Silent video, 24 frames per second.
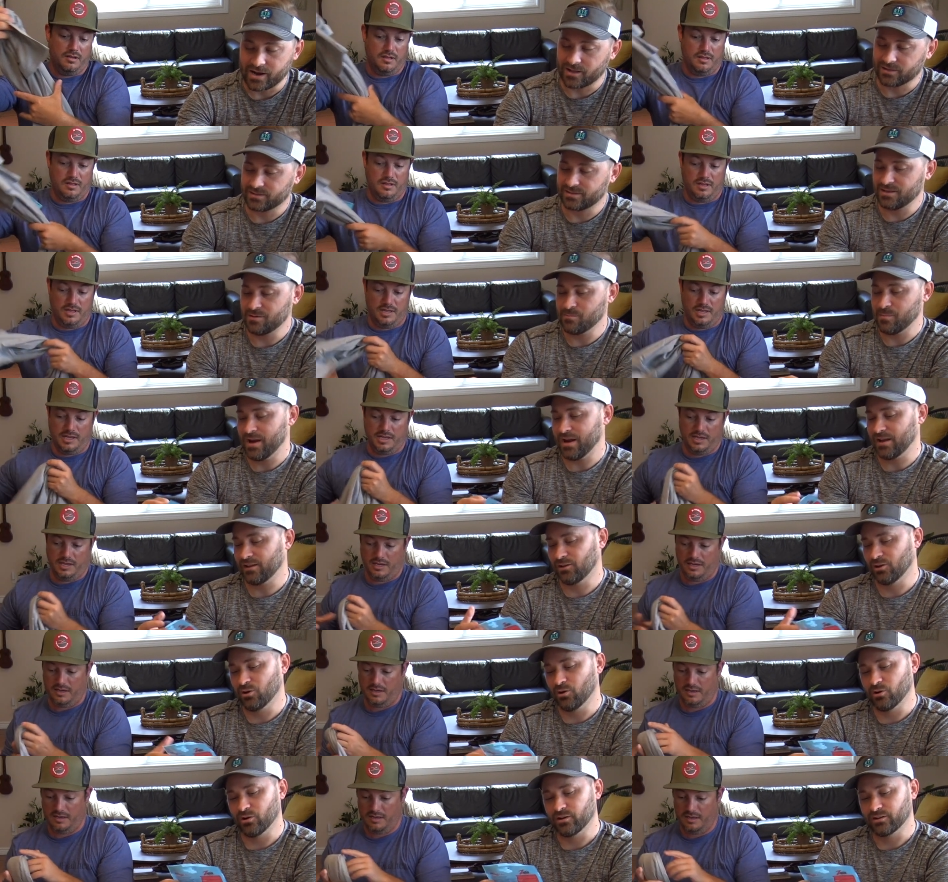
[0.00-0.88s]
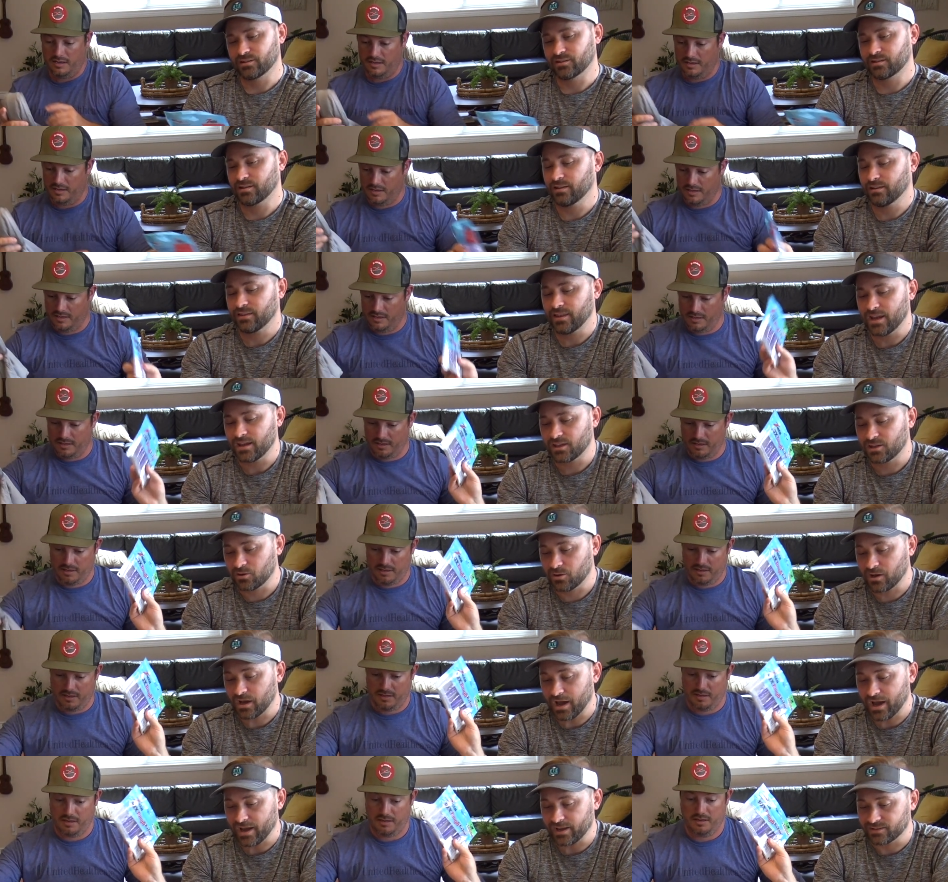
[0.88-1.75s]
Speaker 1: out Z-Man Lures. Thank you
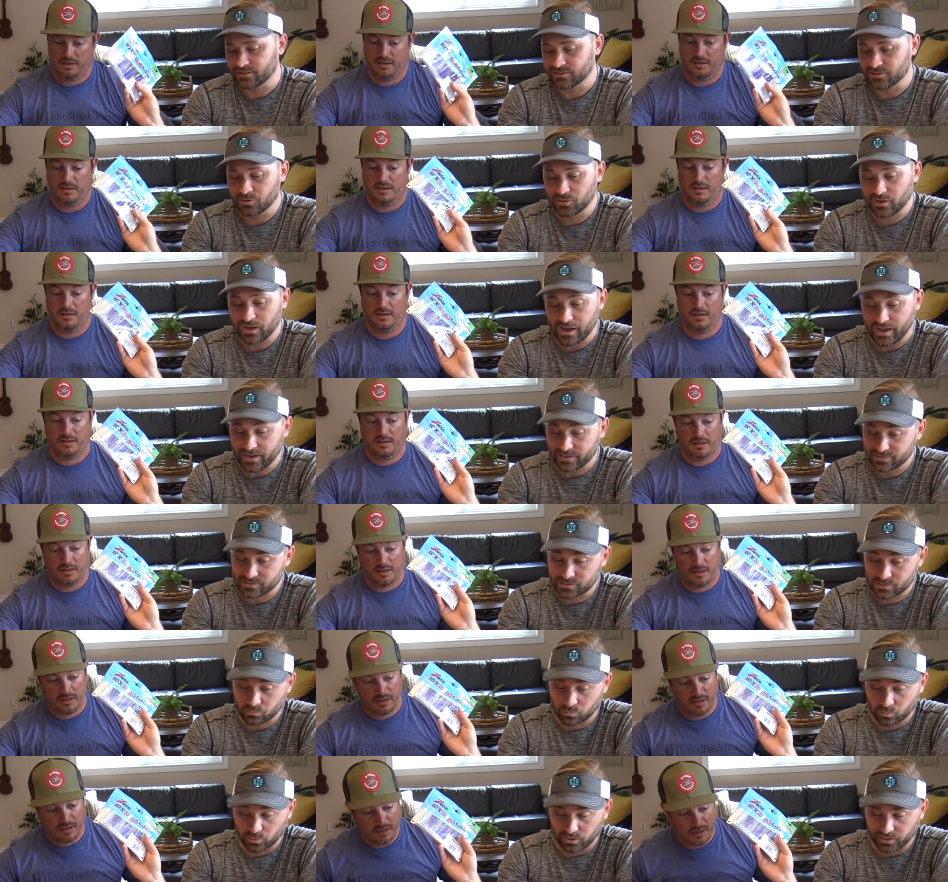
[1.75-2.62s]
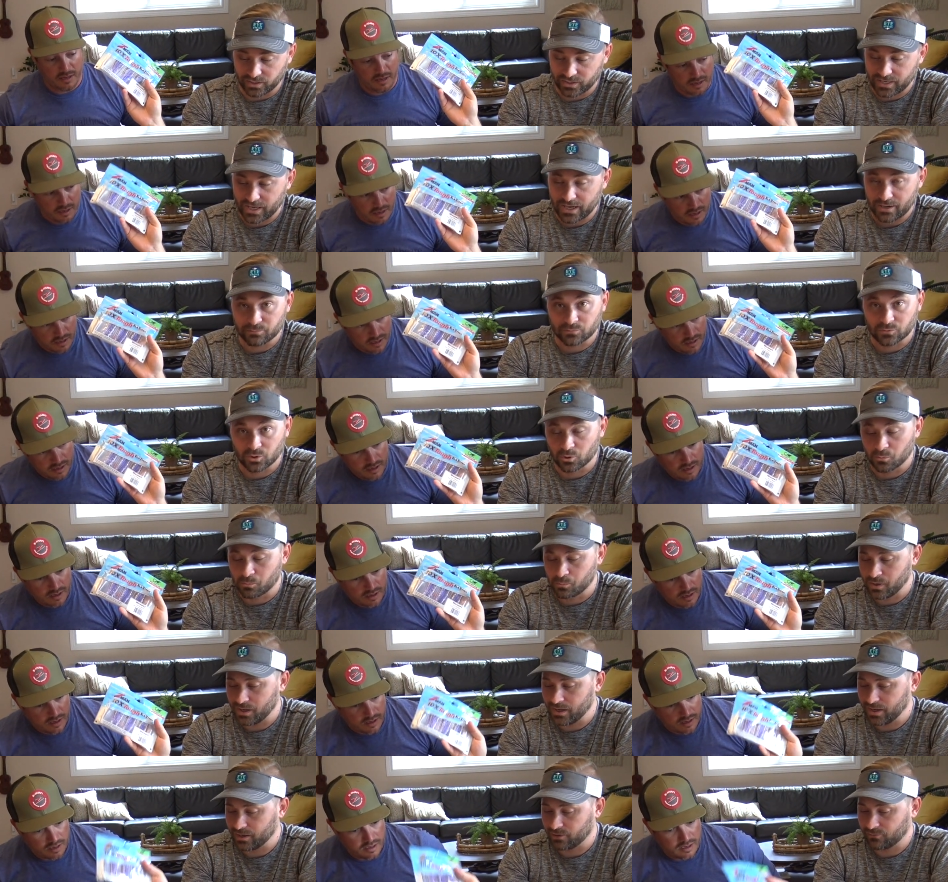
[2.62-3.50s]
guys. You guys really came through
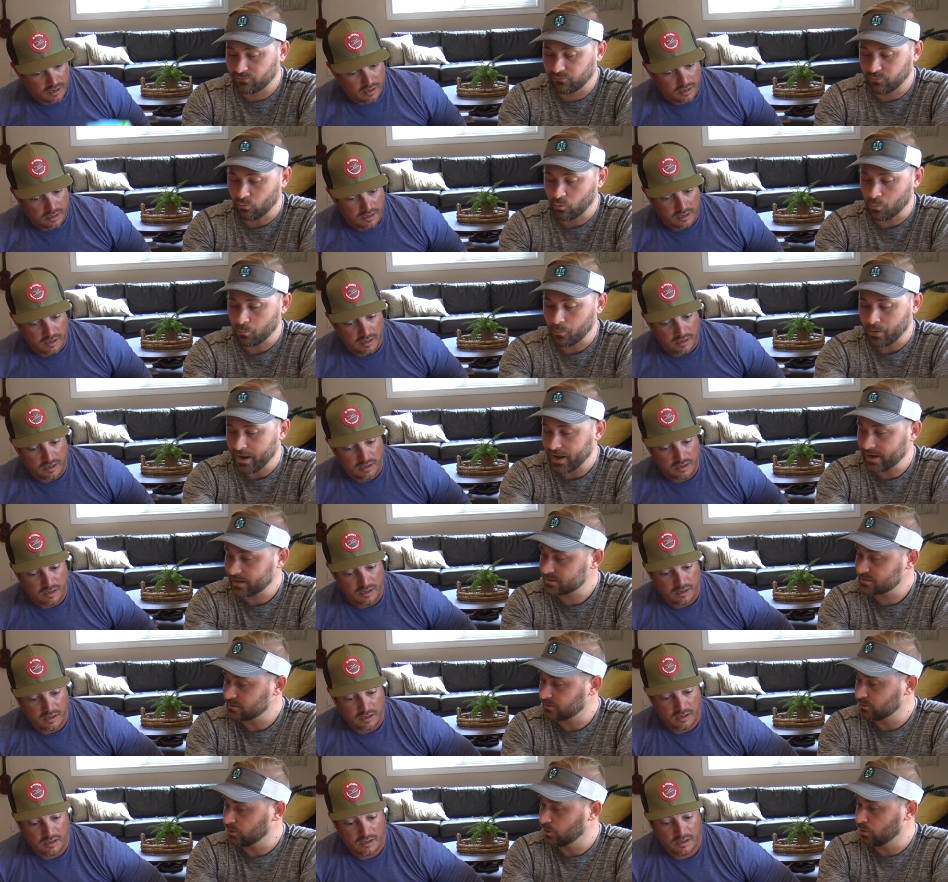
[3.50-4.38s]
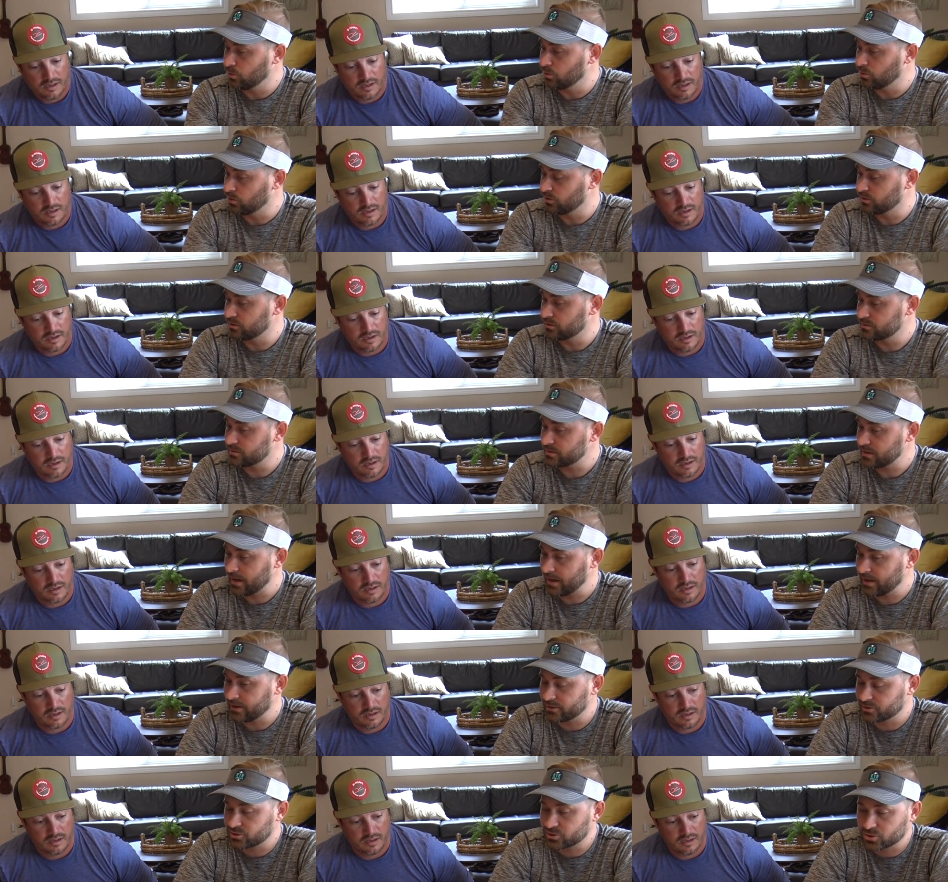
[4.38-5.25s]
big. Four packs of lures
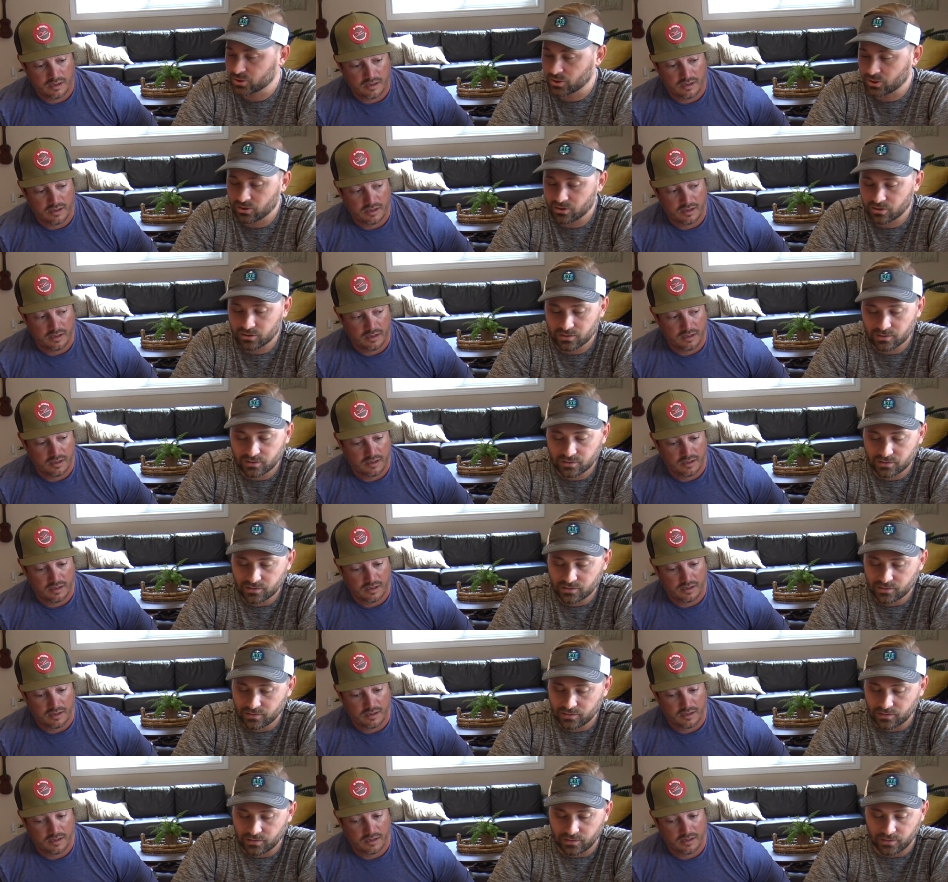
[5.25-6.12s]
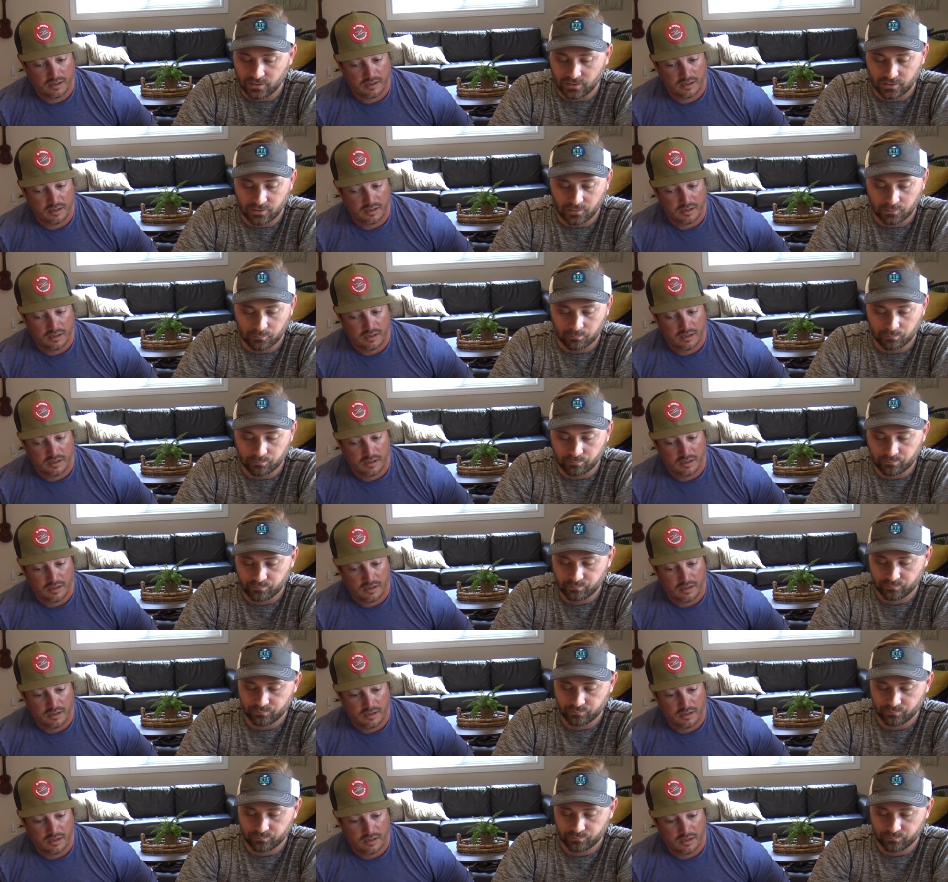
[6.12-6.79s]
and a shirt. Um,